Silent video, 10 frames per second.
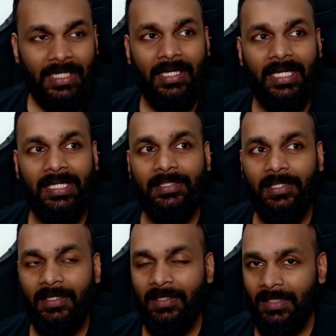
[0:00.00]
and
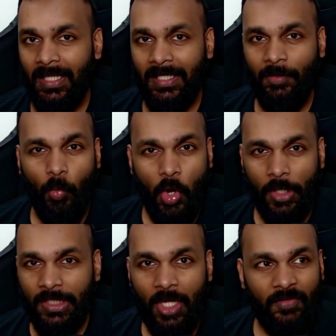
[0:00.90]
like
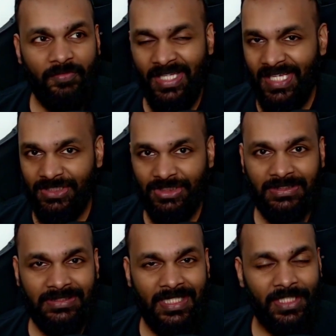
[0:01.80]
warding off
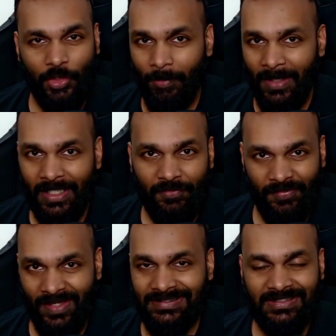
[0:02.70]
dangers that you might
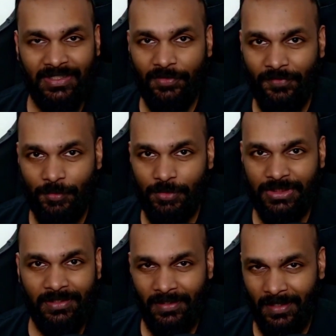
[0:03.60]
face in the
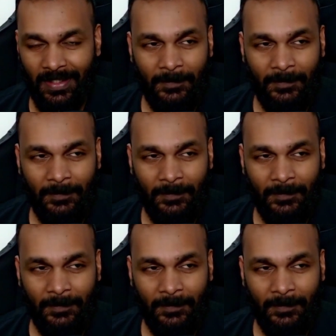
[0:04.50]
future, right?